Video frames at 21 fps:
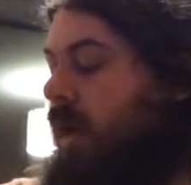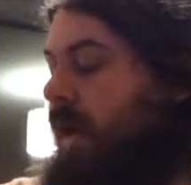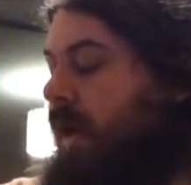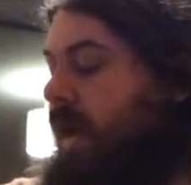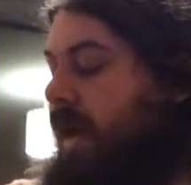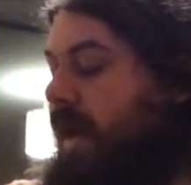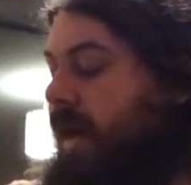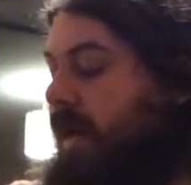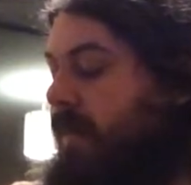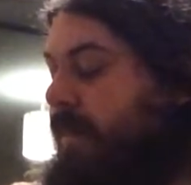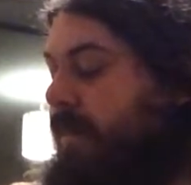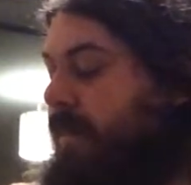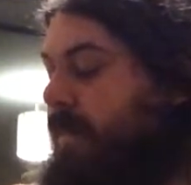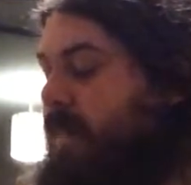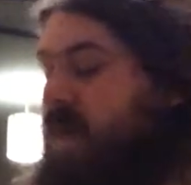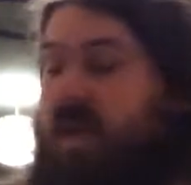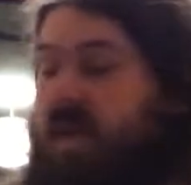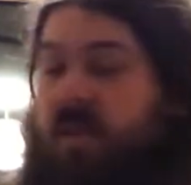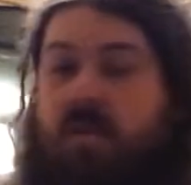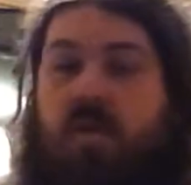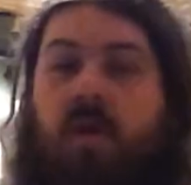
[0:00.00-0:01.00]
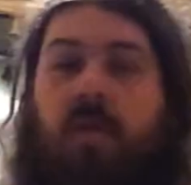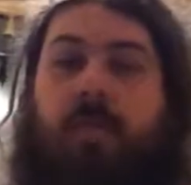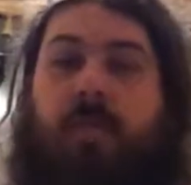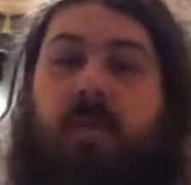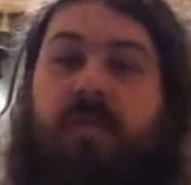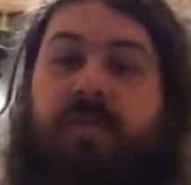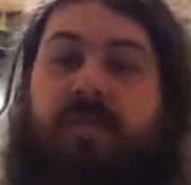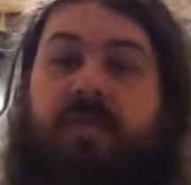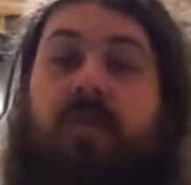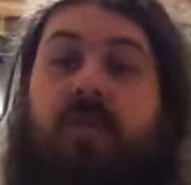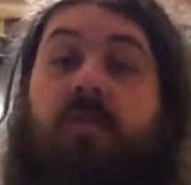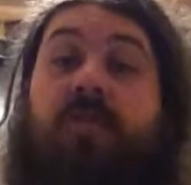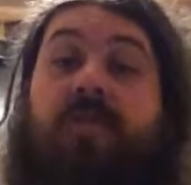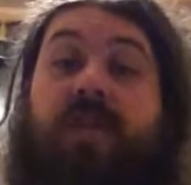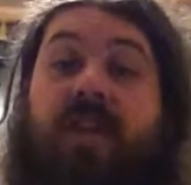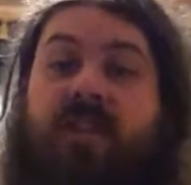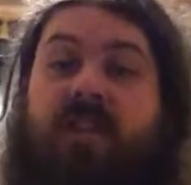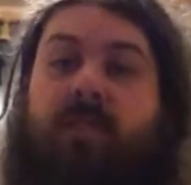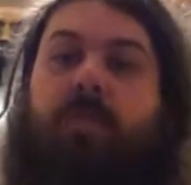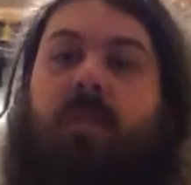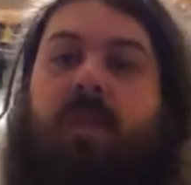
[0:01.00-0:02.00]
And I've got a few
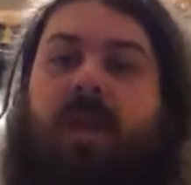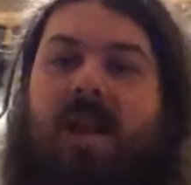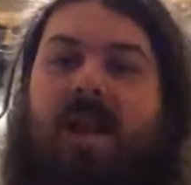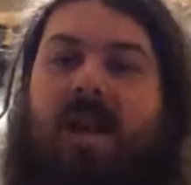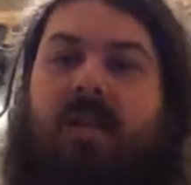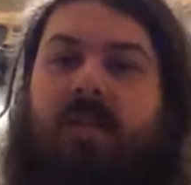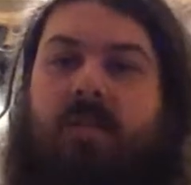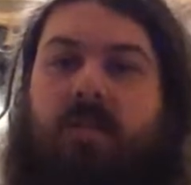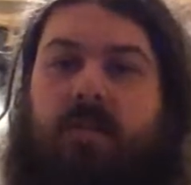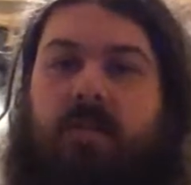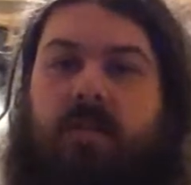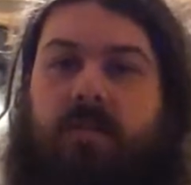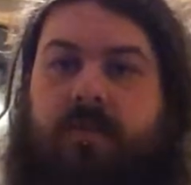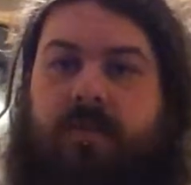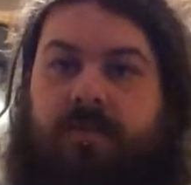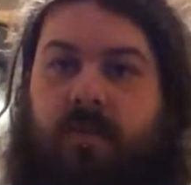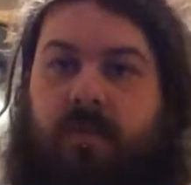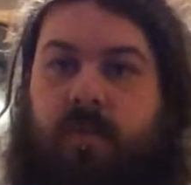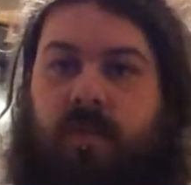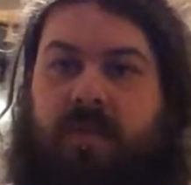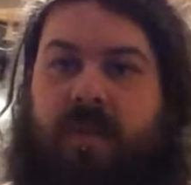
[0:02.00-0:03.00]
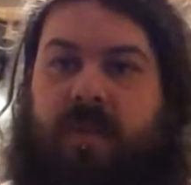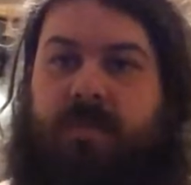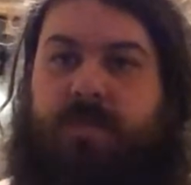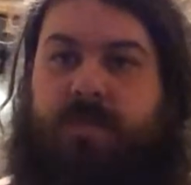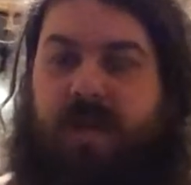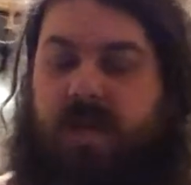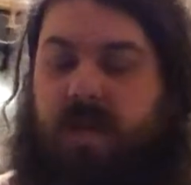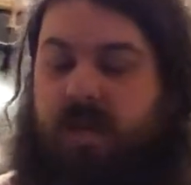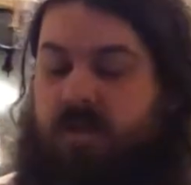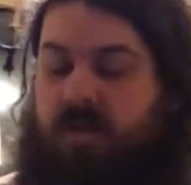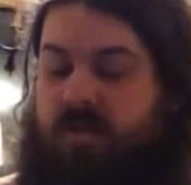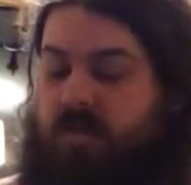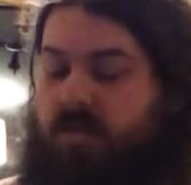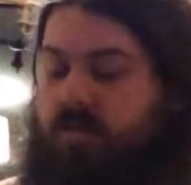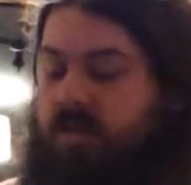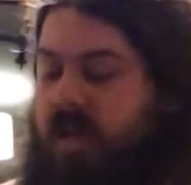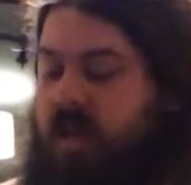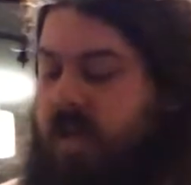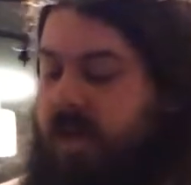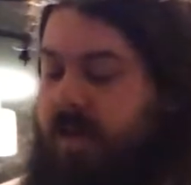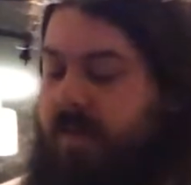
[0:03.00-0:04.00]
things planned for this bass.
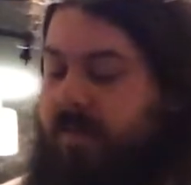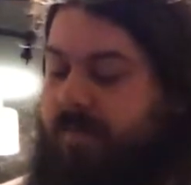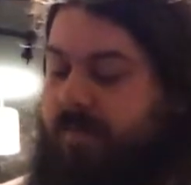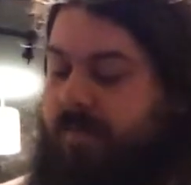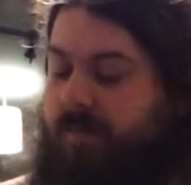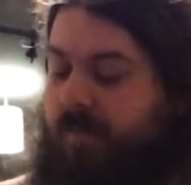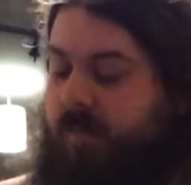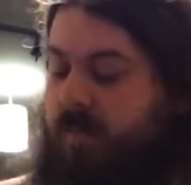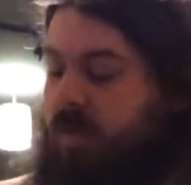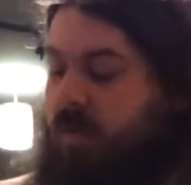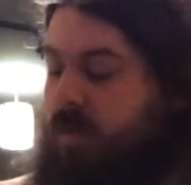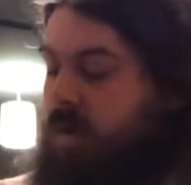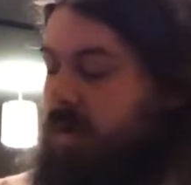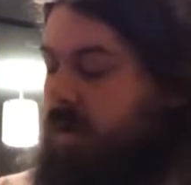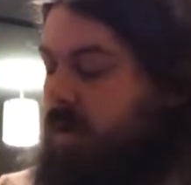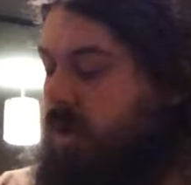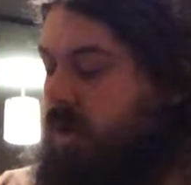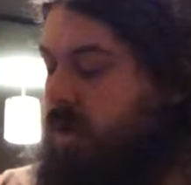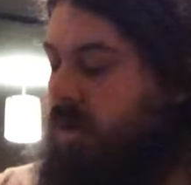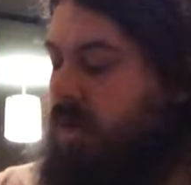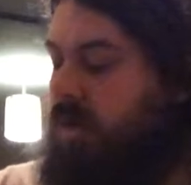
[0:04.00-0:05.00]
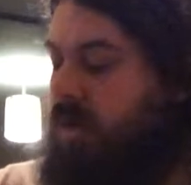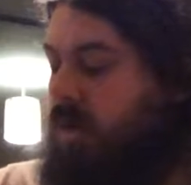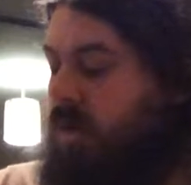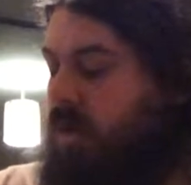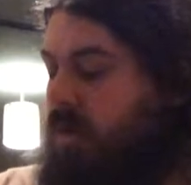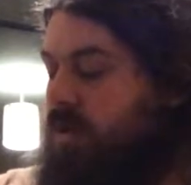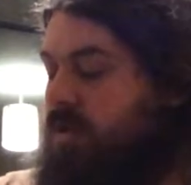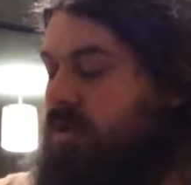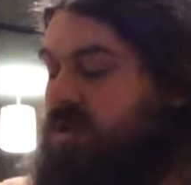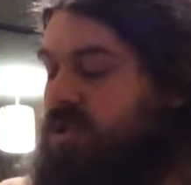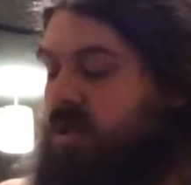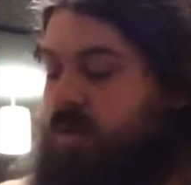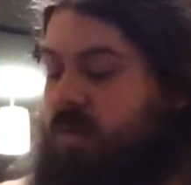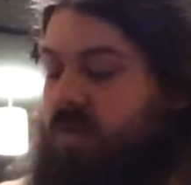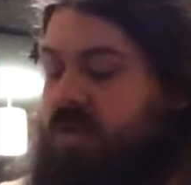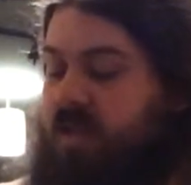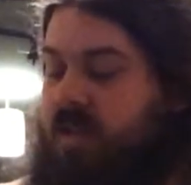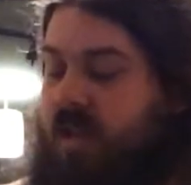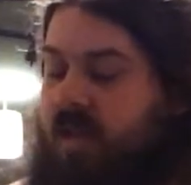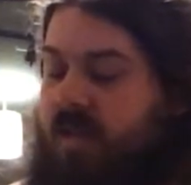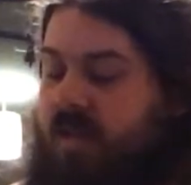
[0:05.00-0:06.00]
Some would
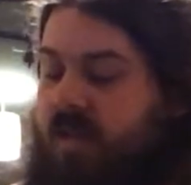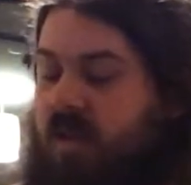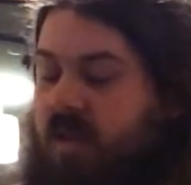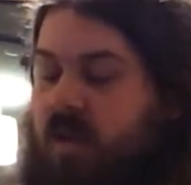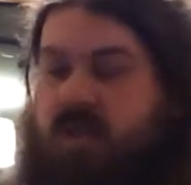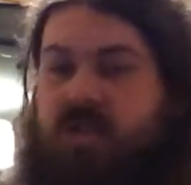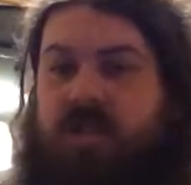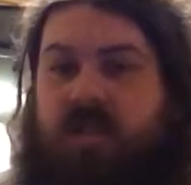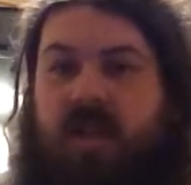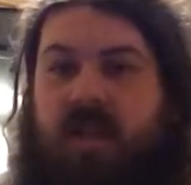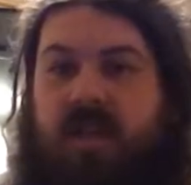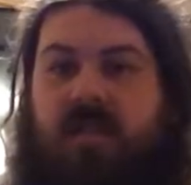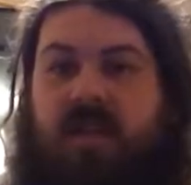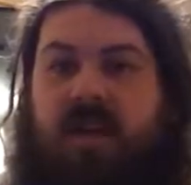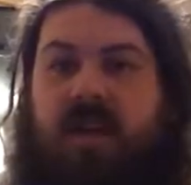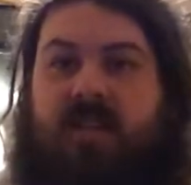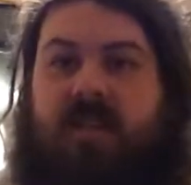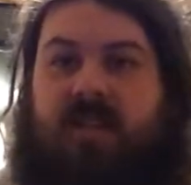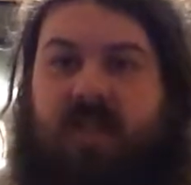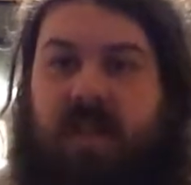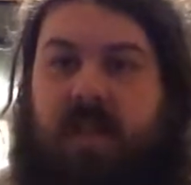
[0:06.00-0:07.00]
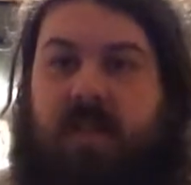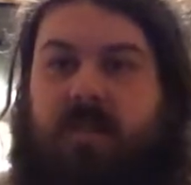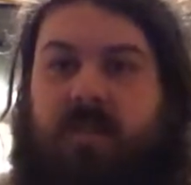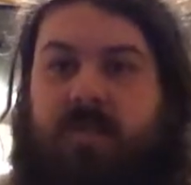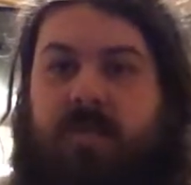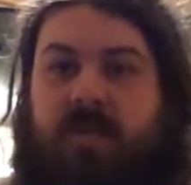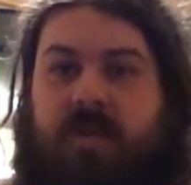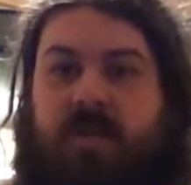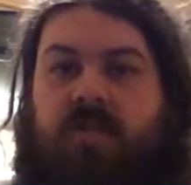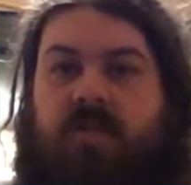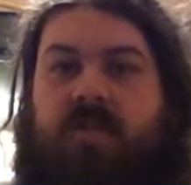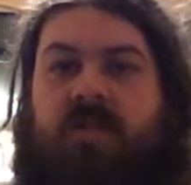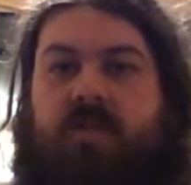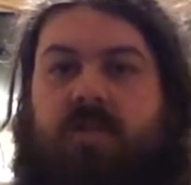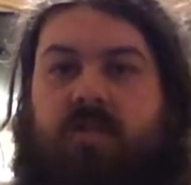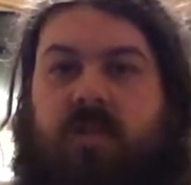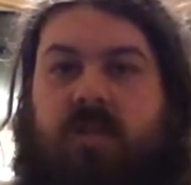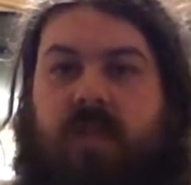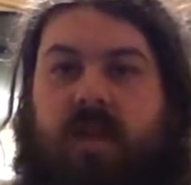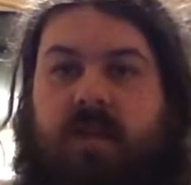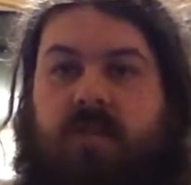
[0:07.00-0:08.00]
say that I should leave it as it is
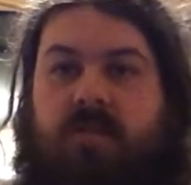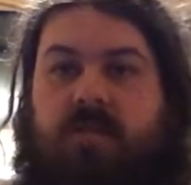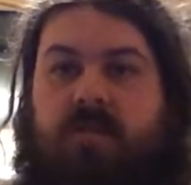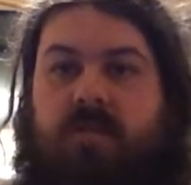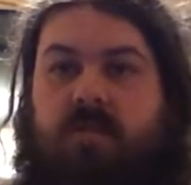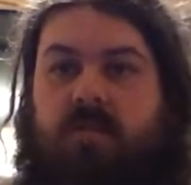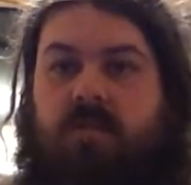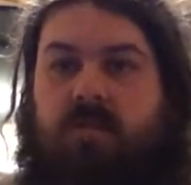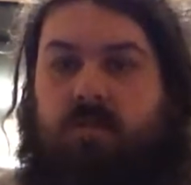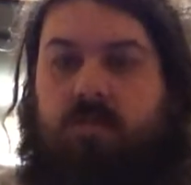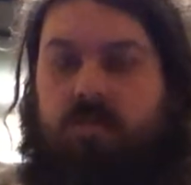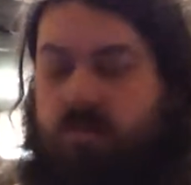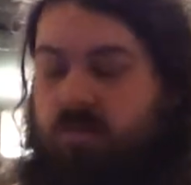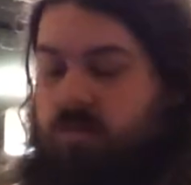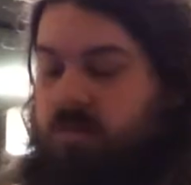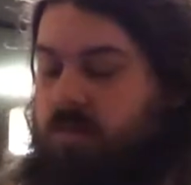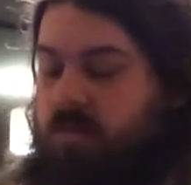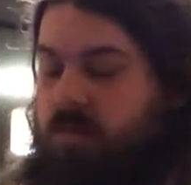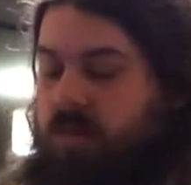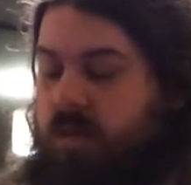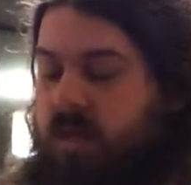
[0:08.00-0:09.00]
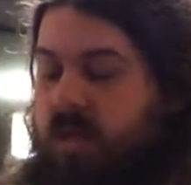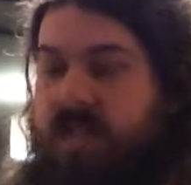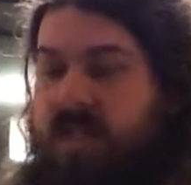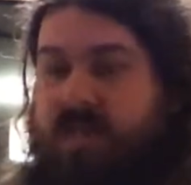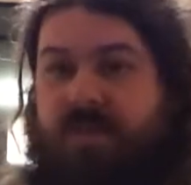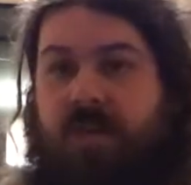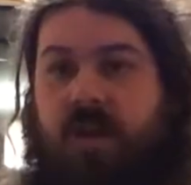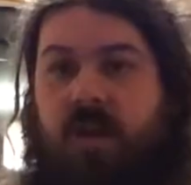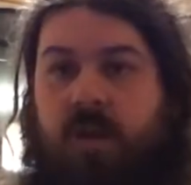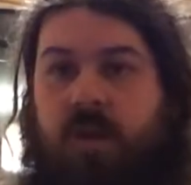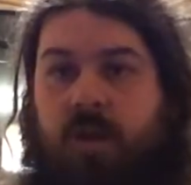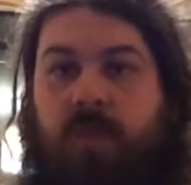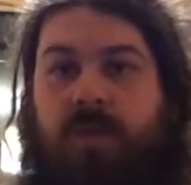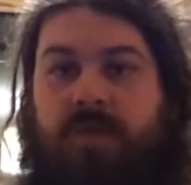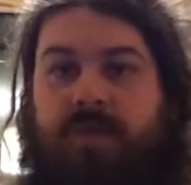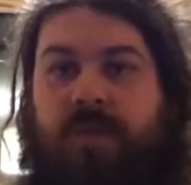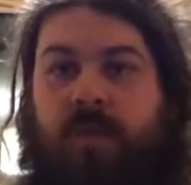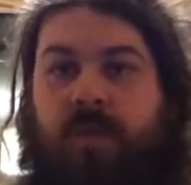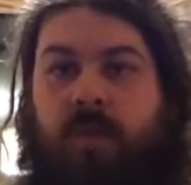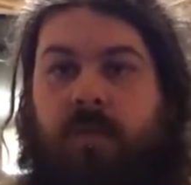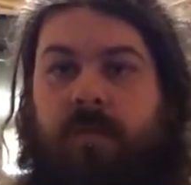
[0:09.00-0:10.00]
because it's very
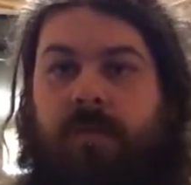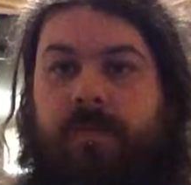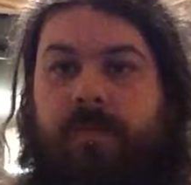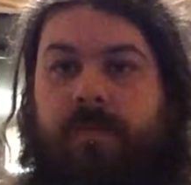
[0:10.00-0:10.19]
useful.